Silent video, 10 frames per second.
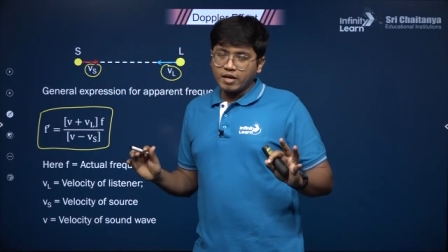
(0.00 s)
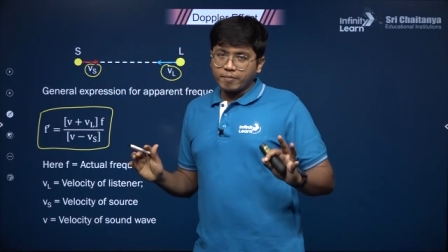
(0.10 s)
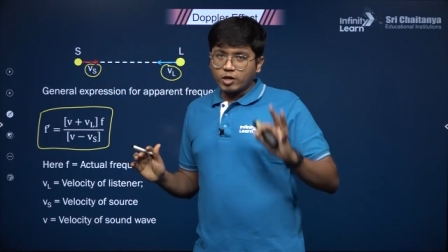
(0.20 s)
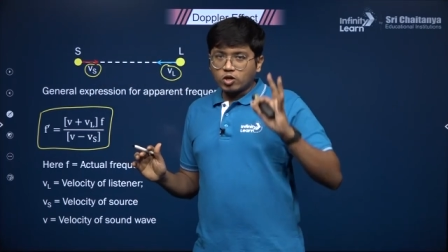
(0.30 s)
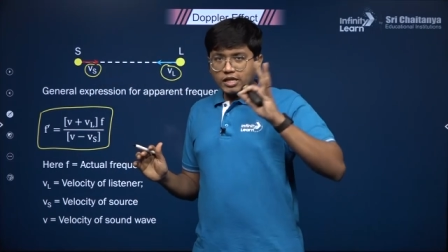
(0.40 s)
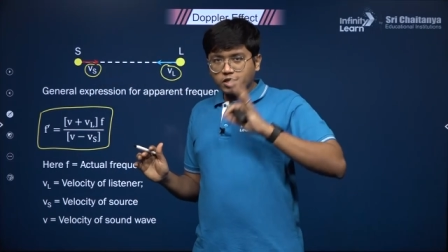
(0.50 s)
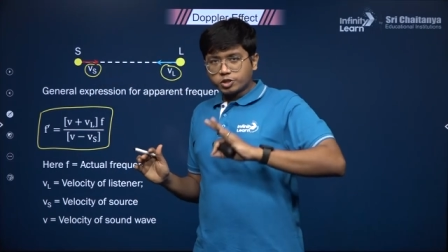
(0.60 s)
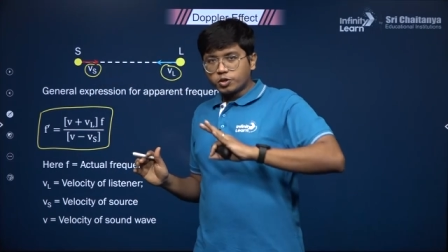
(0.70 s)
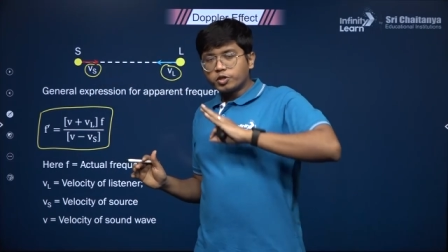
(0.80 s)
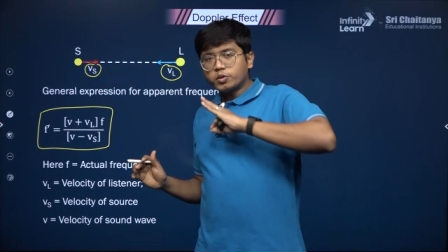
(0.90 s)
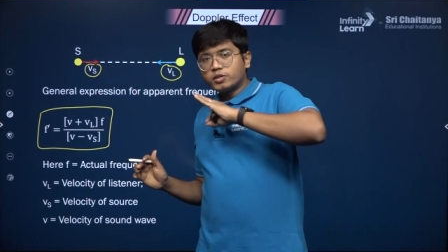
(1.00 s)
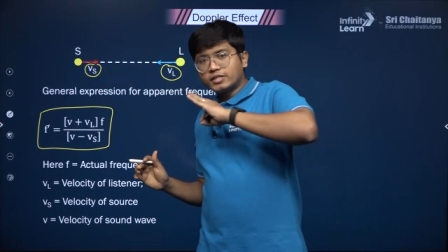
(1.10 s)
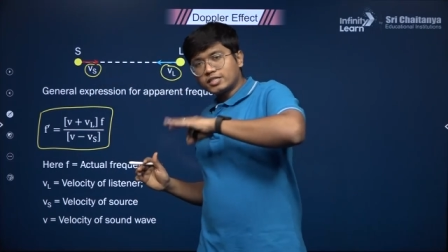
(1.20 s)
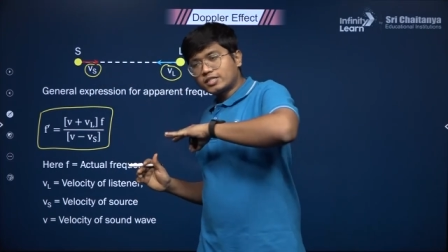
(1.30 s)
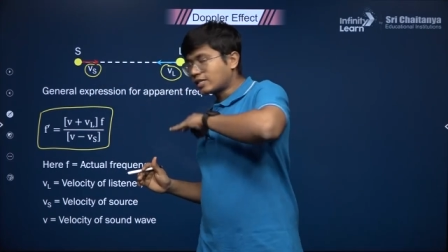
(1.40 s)
because I'll show you
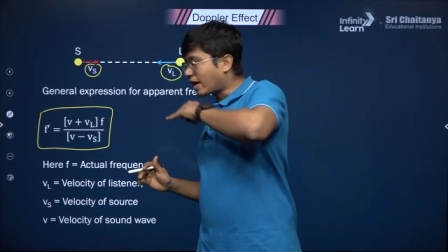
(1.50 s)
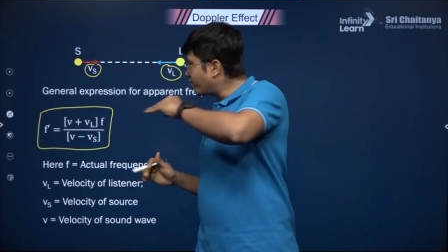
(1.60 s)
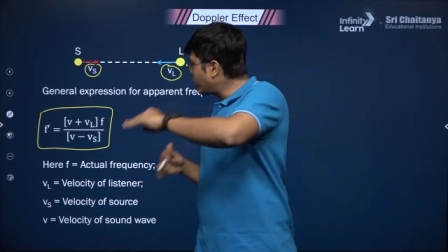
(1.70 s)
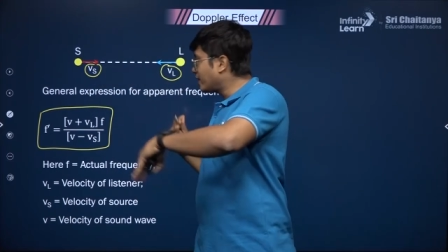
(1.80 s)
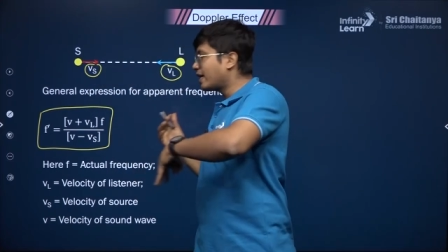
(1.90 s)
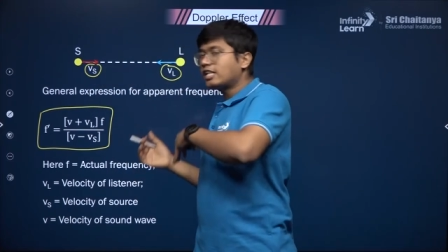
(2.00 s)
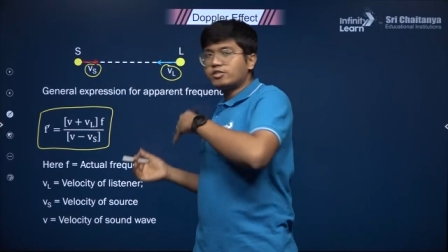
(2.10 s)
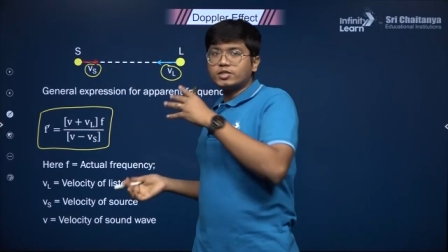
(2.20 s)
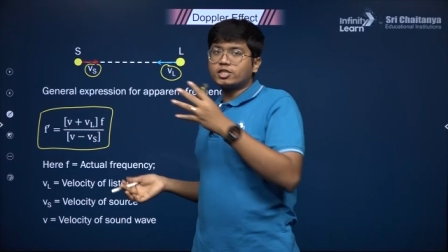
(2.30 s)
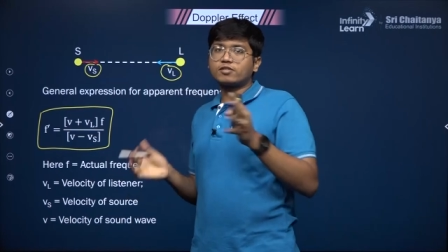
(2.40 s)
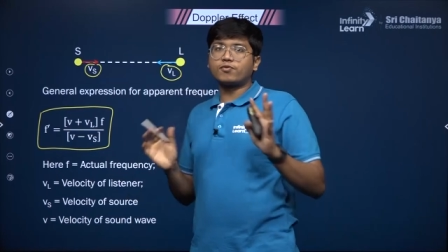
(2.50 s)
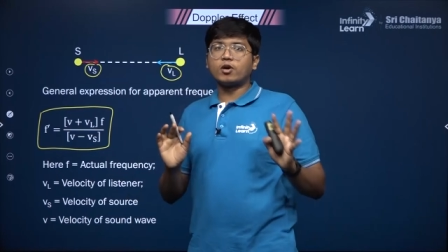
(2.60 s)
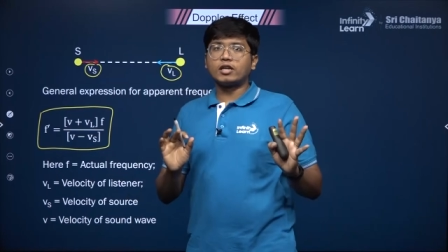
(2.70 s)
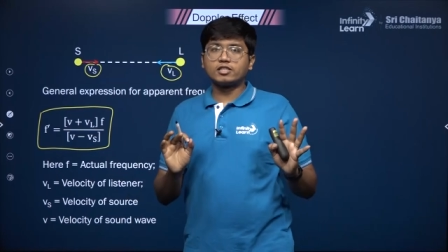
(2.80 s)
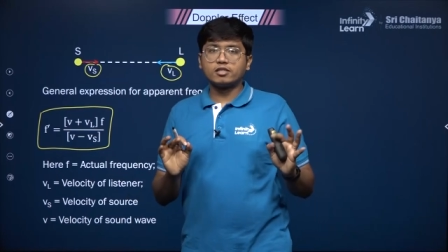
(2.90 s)
this everything else will just
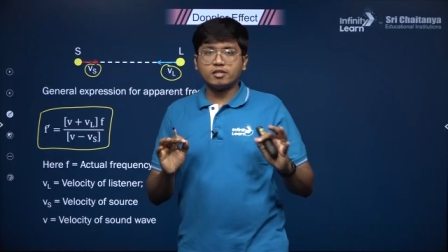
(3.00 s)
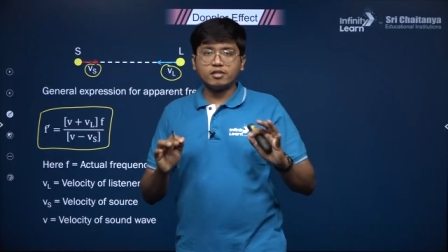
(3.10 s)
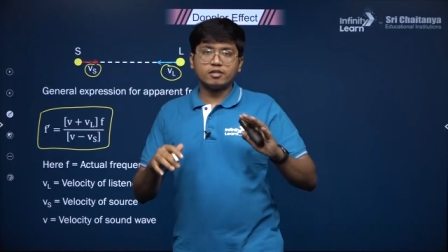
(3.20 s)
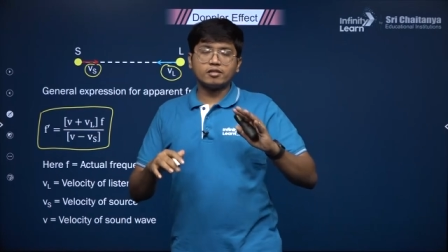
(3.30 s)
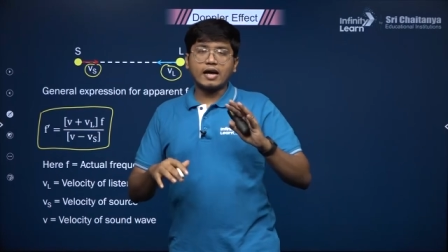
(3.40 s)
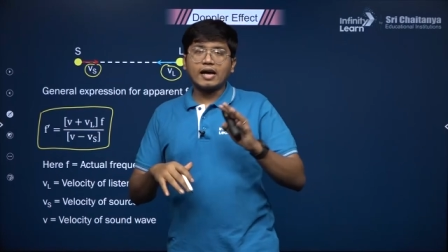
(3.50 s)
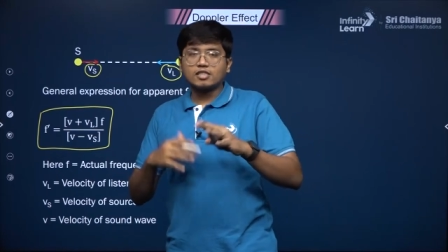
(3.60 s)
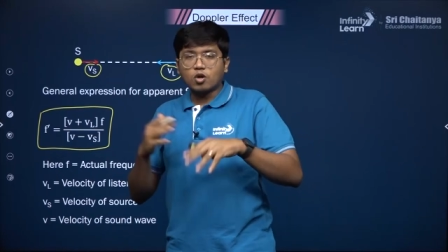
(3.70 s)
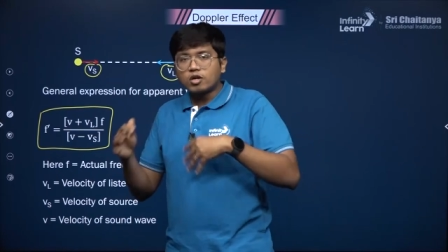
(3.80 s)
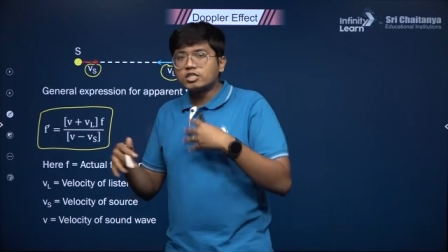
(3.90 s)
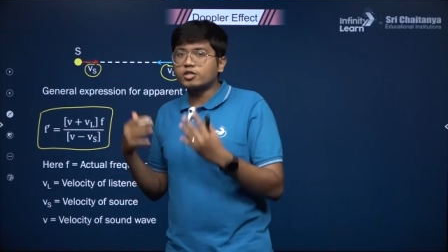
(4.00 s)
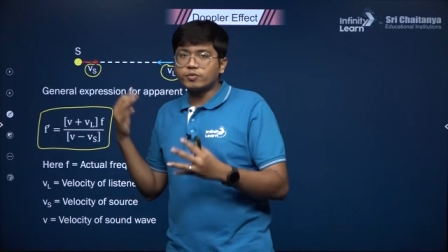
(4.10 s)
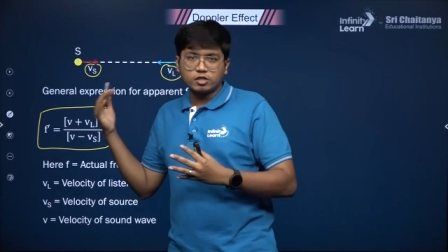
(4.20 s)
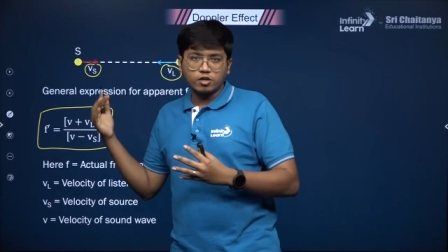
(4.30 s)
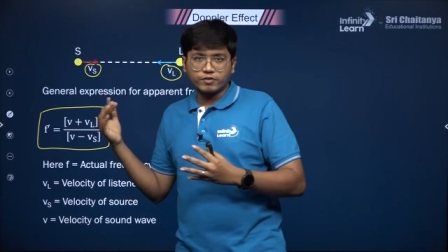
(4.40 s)
fall as a as a
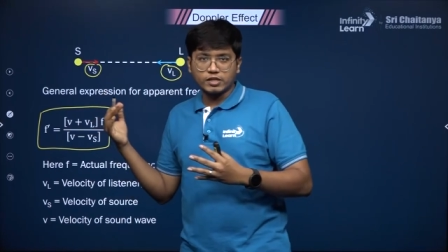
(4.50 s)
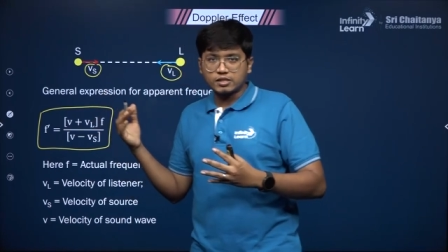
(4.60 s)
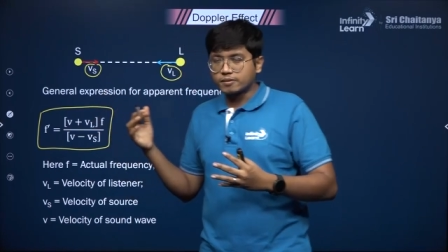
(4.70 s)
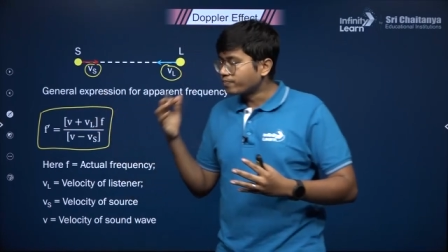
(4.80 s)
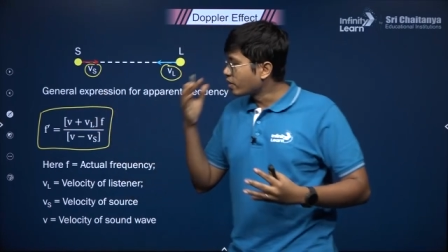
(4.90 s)
consequence of this.